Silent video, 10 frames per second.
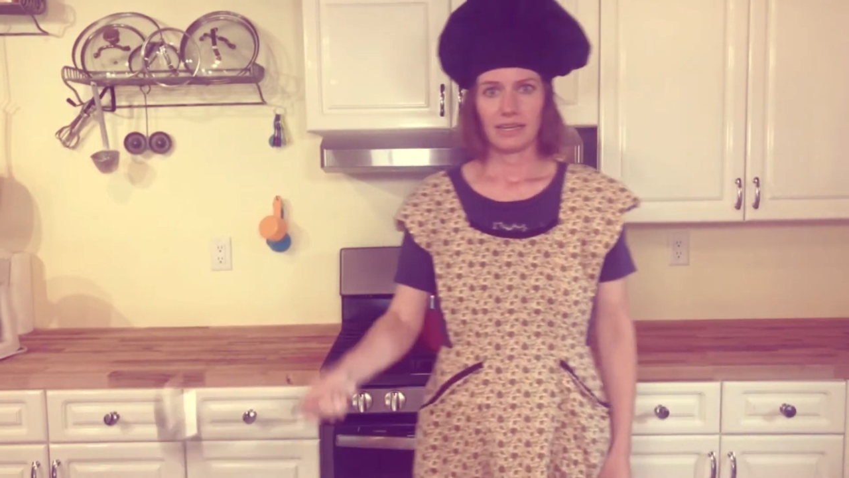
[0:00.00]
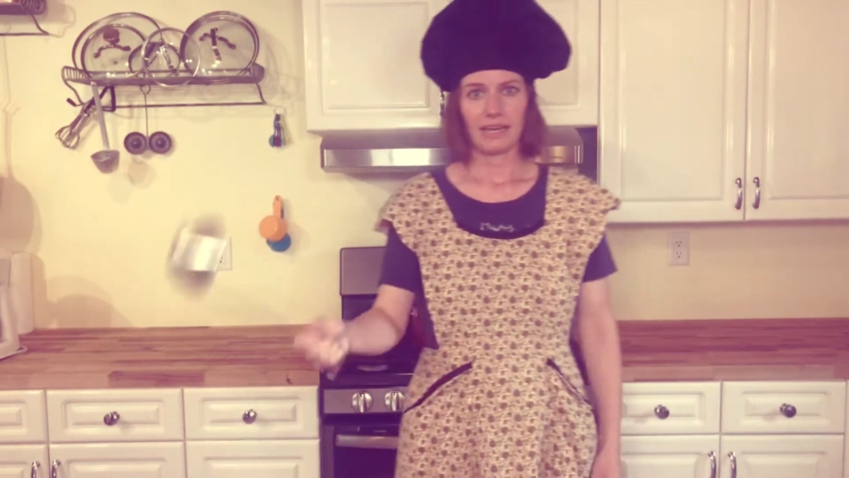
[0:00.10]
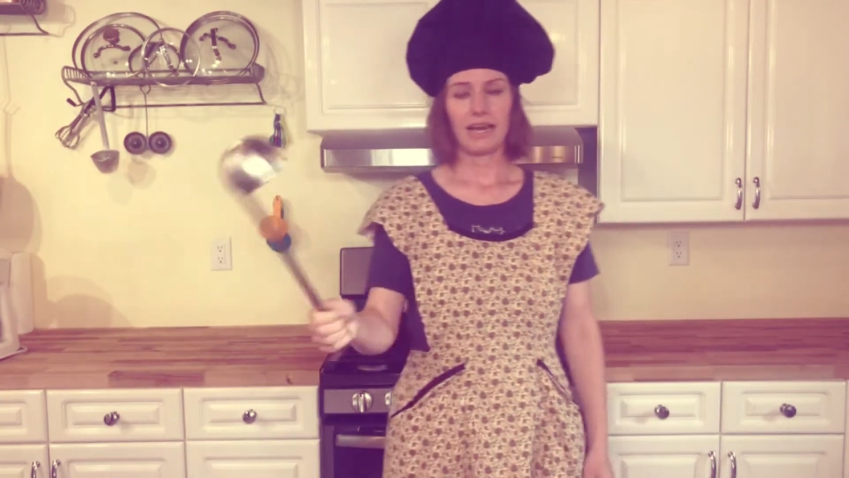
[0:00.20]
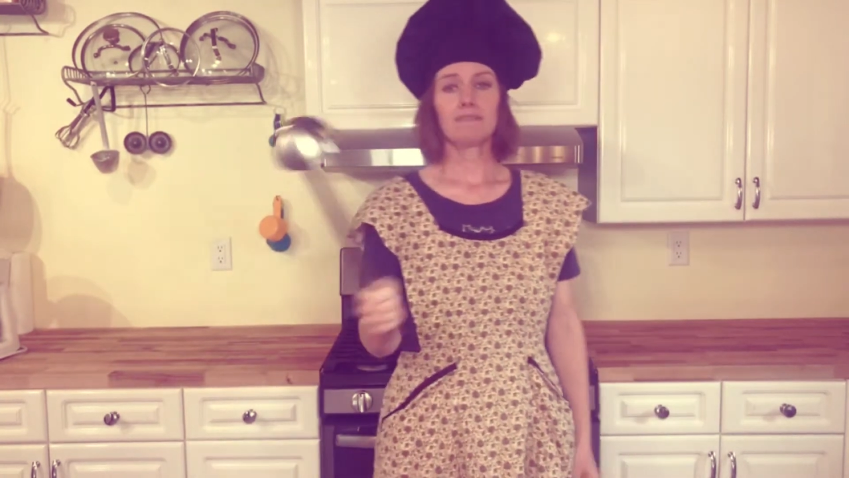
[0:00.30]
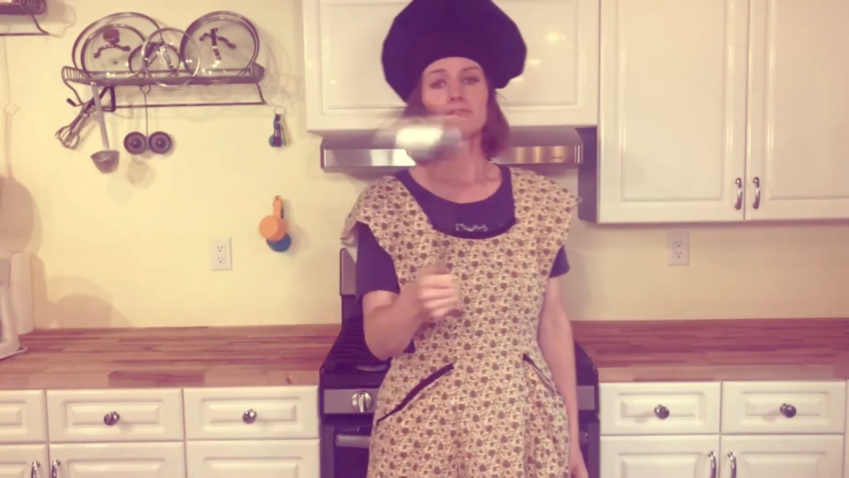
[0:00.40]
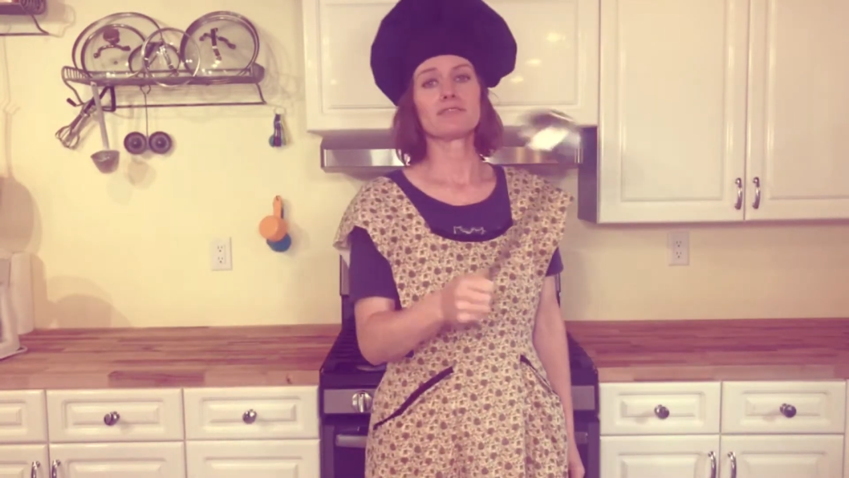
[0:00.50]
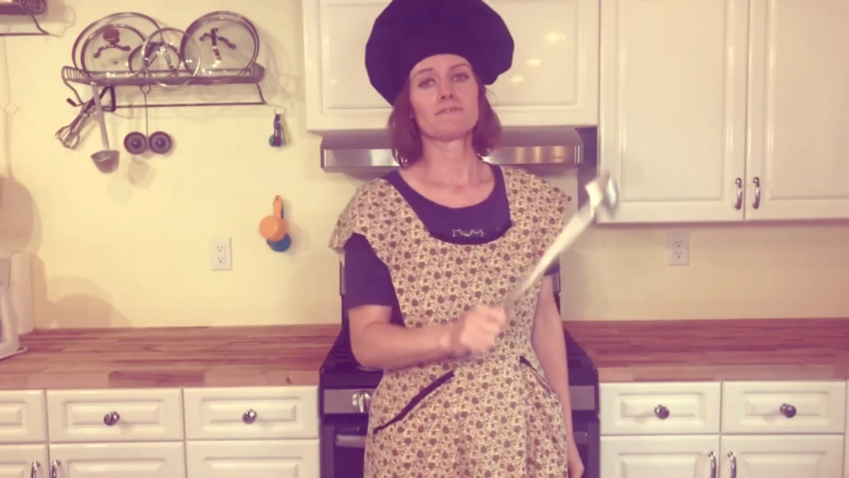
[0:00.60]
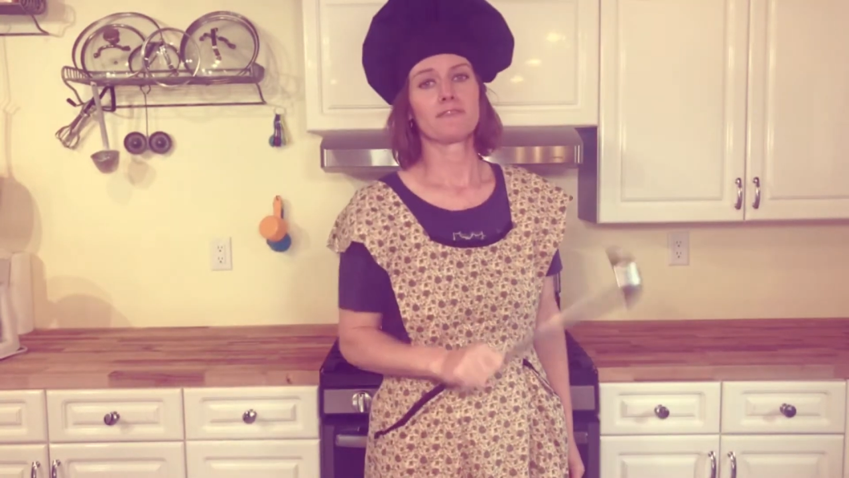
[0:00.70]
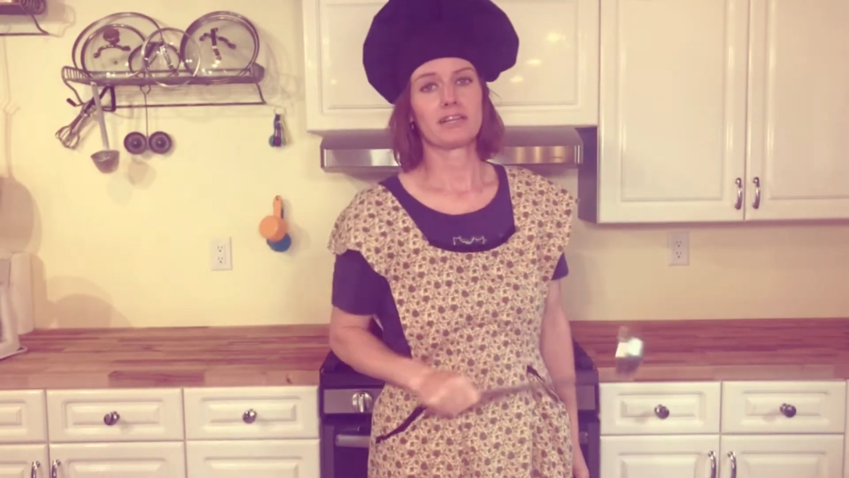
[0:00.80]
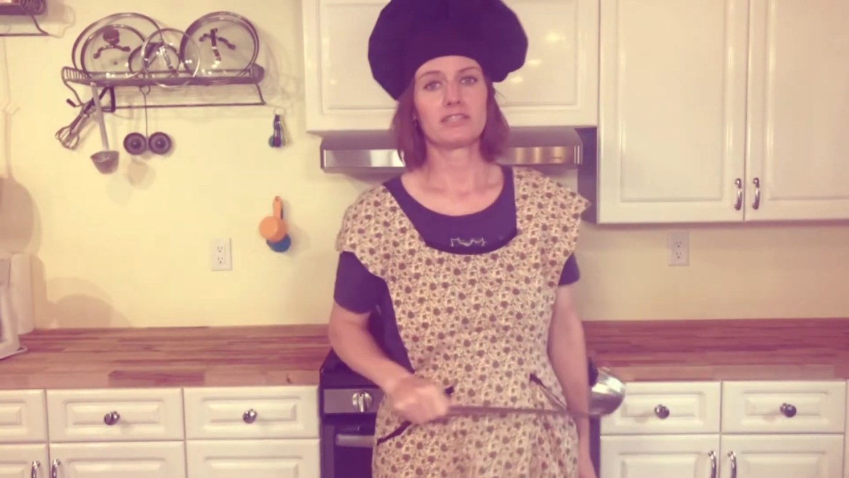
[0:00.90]
After the
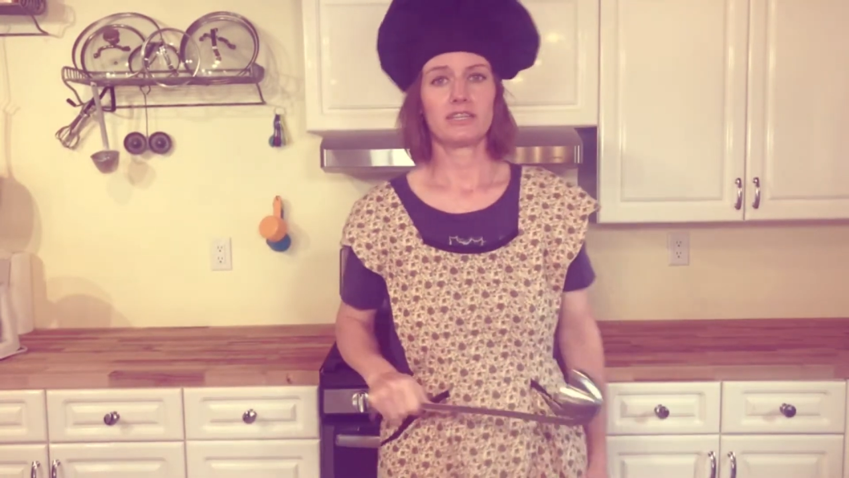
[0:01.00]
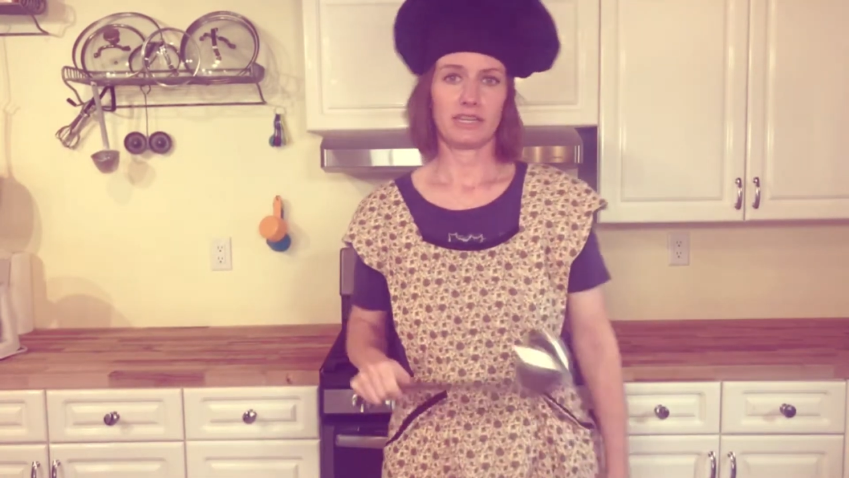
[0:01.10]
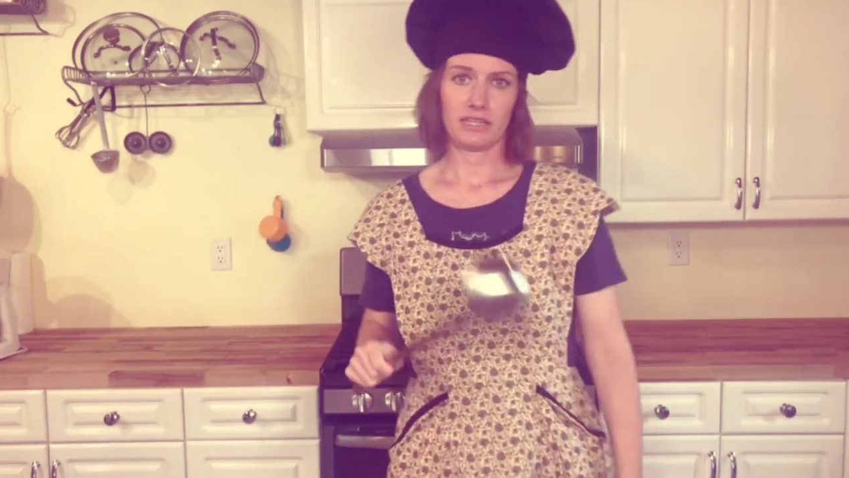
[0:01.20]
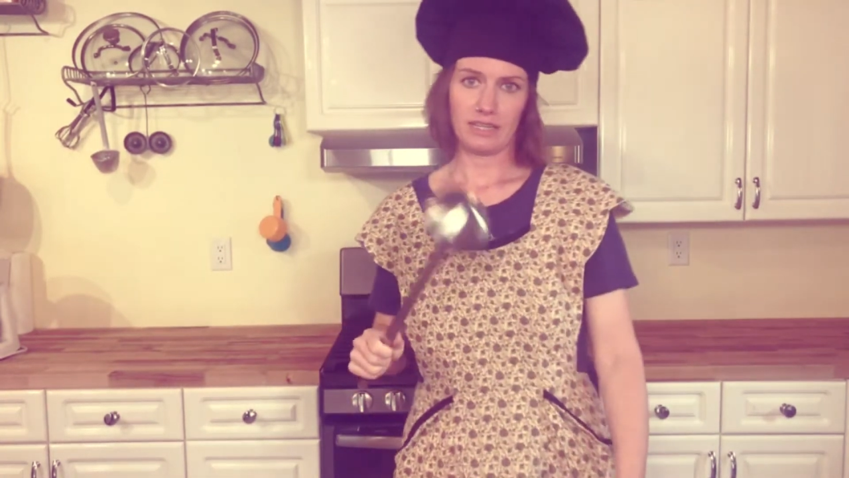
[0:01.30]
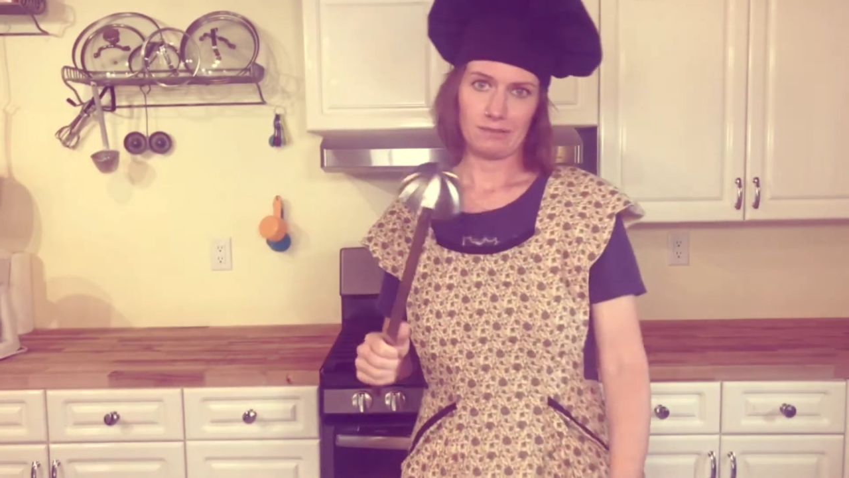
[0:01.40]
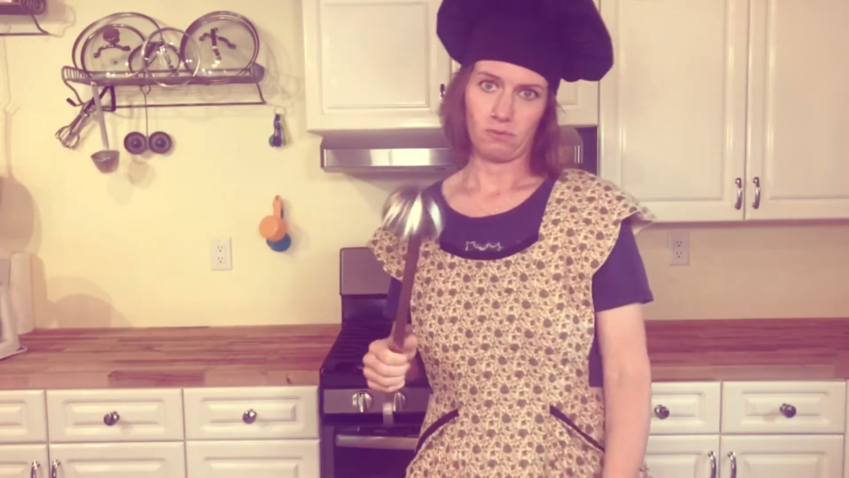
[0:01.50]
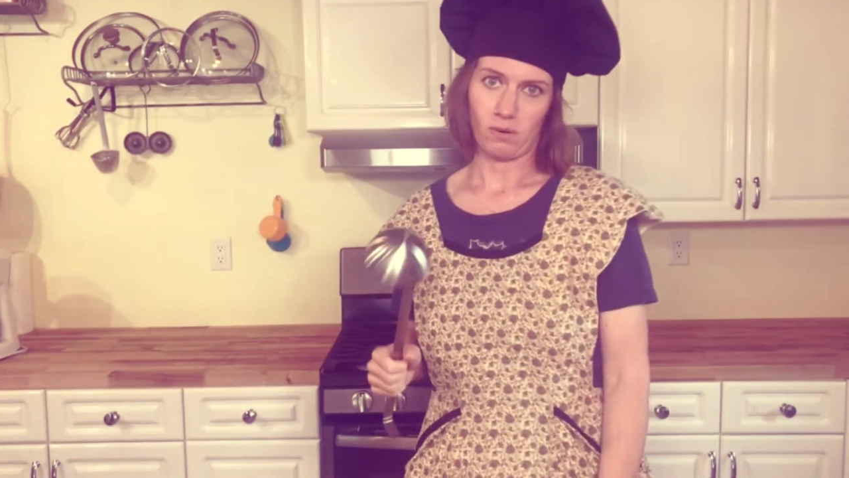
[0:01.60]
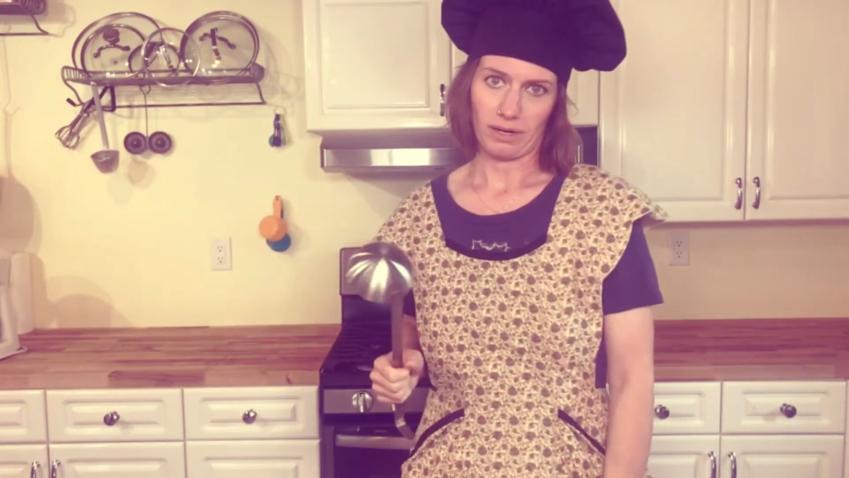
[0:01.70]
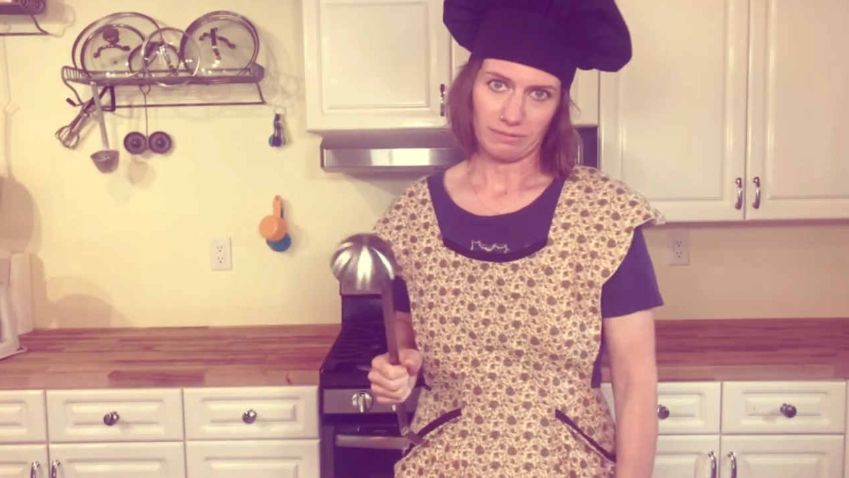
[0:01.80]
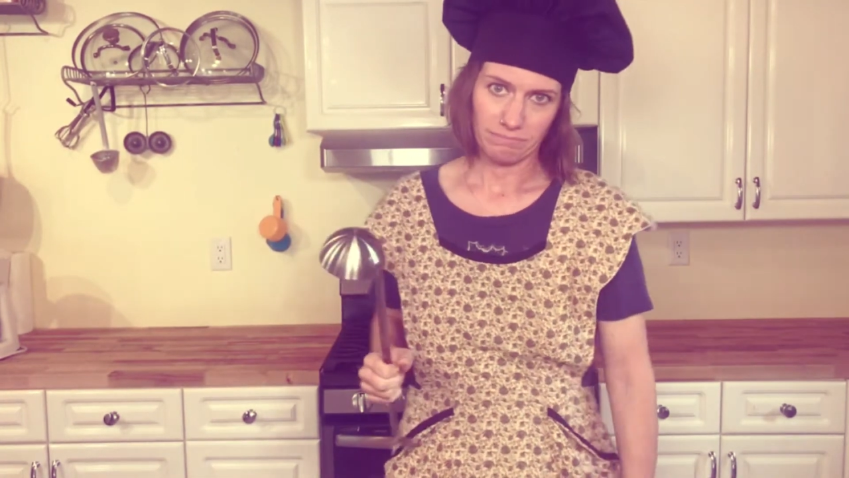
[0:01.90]
French and Indian War,